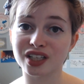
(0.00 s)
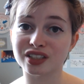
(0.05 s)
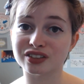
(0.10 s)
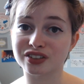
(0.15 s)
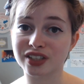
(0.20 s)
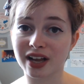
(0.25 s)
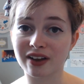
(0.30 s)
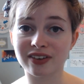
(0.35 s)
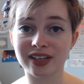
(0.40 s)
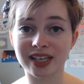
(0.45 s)

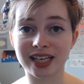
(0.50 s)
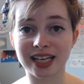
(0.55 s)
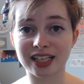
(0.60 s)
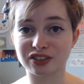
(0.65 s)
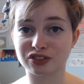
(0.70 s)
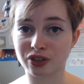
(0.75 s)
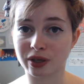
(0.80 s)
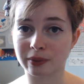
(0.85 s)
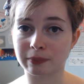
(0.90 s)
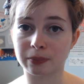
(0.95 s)
So having an
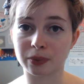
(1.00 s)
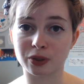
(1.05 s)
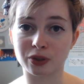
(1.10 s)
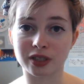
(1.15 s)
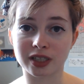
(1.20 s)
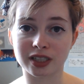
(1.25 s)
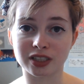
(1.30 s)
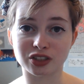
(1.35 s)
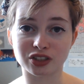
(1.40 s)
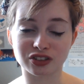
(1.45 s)
extract
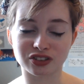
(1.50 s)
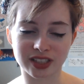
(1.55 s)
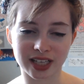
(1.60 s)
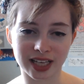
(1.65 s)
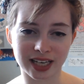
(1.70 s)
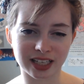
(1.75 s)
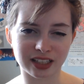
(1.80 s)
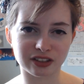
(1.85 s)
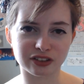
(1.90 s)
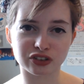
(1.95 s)
book and just
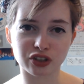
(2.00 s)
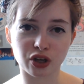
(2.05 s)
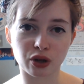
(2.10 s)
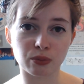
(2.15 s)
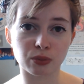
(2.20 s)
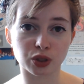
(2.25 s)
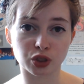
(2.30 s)
getting so